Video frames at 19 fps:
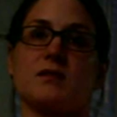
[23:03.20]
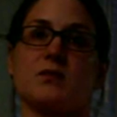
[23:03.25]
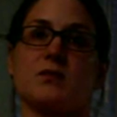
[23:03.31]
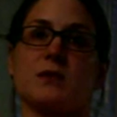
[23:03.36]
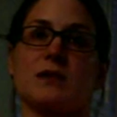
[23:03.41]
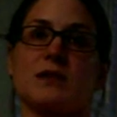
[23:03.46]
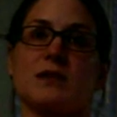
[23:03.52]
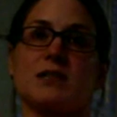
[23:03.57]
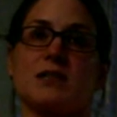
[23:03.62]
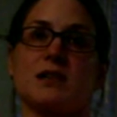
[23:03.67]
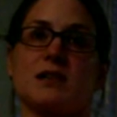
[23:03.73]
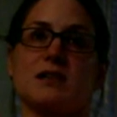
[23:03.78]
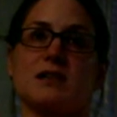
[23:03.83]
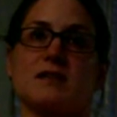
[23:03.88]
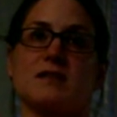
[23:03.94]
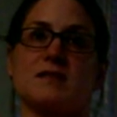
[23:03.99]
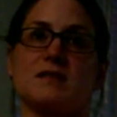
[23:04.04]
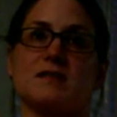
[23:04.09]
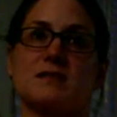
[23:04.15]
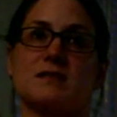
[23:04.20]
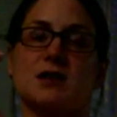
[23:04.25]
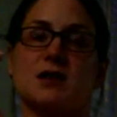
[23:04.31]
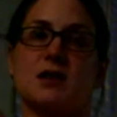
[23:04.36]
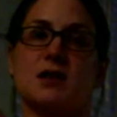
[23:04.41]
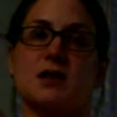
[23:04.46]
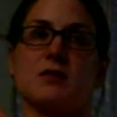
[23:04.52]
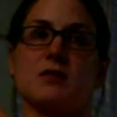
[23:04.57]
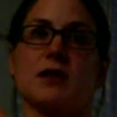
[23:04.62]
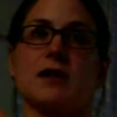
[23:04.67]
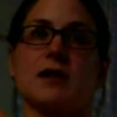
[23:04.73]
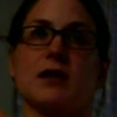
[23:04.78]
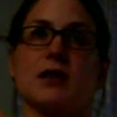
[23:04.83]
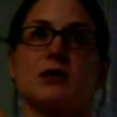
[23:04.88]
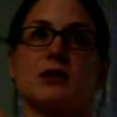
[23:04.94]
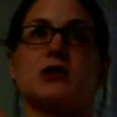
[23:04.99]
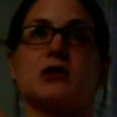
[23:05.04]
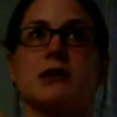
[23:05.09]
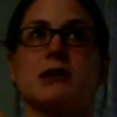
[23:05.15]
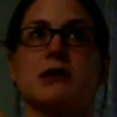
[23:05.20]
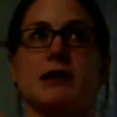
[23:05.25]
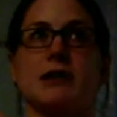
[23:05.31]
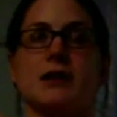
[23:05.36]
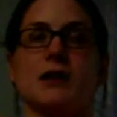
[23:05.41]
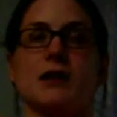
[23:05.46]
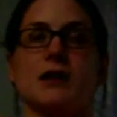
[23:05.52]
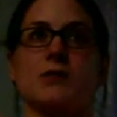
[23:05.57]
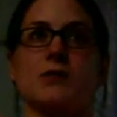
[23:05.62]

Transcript: reaches, like our tree.